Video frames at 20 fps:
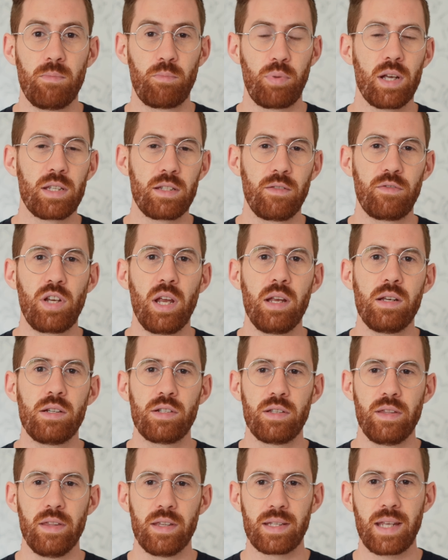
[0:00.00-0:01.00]
impressive
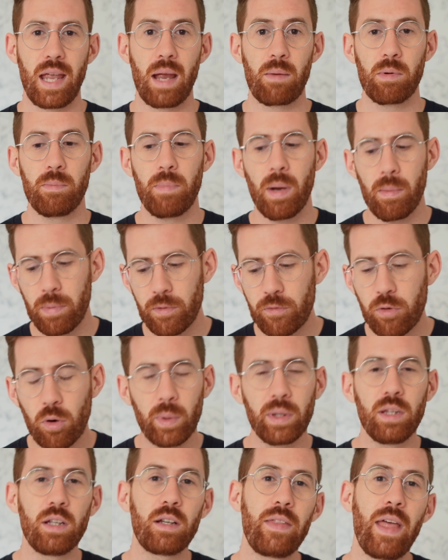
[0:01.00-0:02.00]
changes in this camera, but before
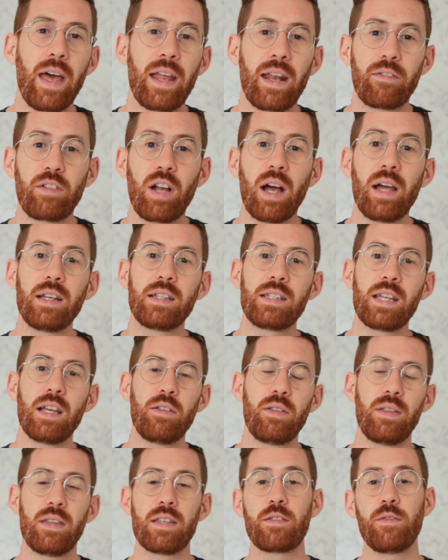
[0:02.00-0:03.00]
we look at that, I've got to tell
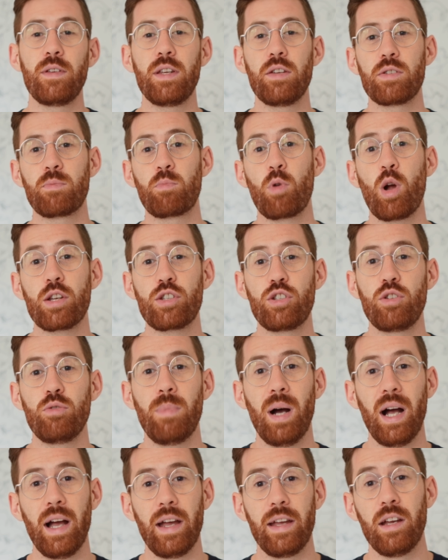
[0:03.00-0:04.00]
you this video is brought to you
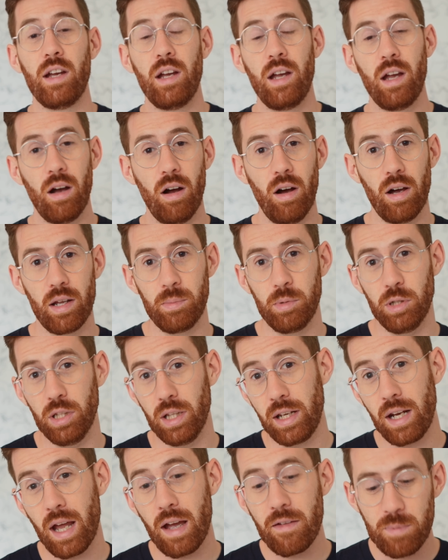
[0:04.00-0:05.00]
by Audible,
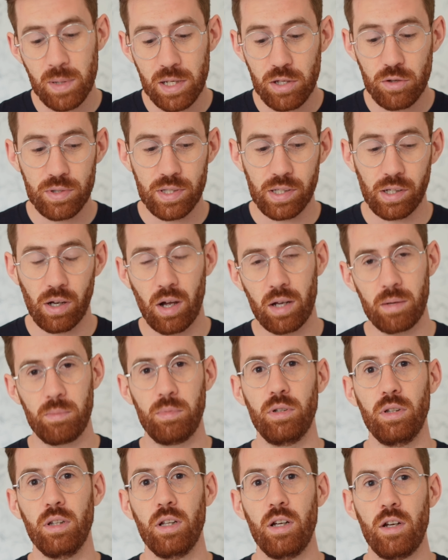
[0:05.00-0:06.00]
and I've been using
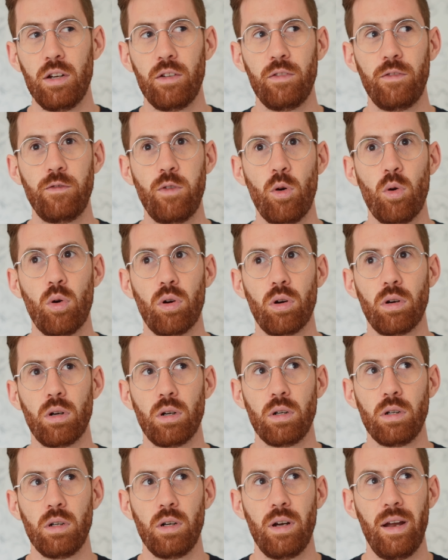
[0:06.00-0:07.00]
Audible
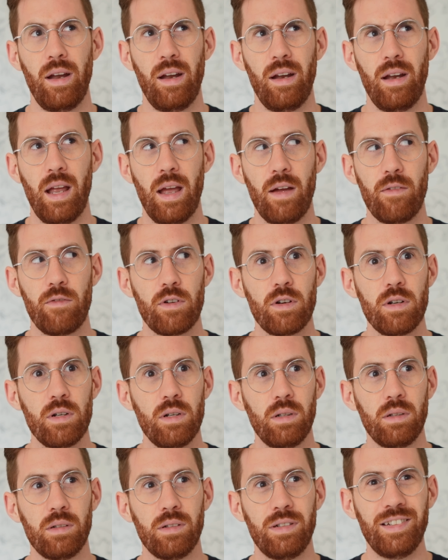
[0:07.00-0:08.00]

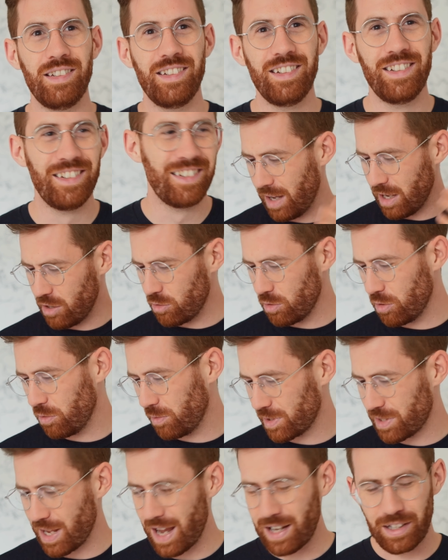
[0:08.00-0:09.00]
forever. I don't know
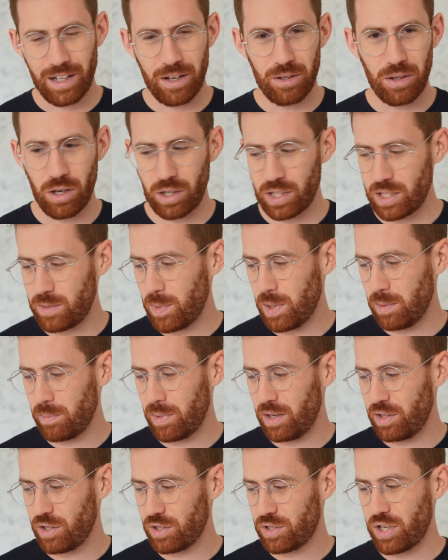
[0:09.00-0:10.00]
exactly how long it's been,
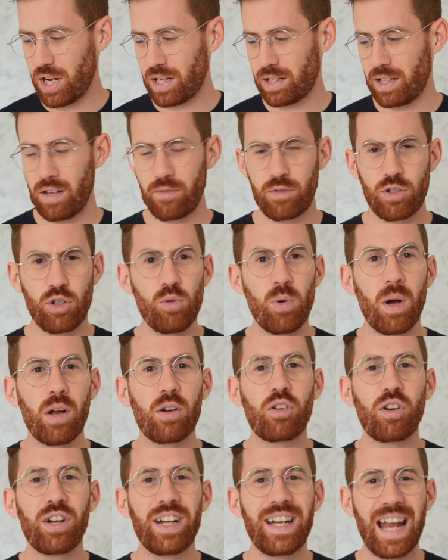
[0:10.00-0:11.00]
but I just checked and I have
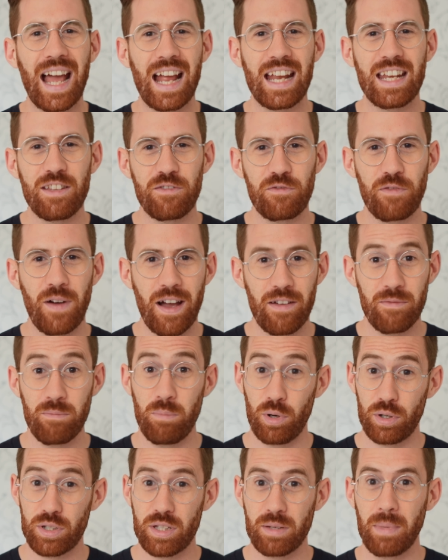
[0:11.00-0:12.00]
295
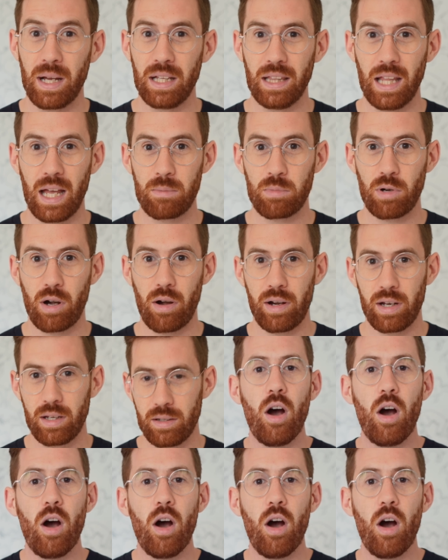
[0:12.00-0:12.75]
books in my library.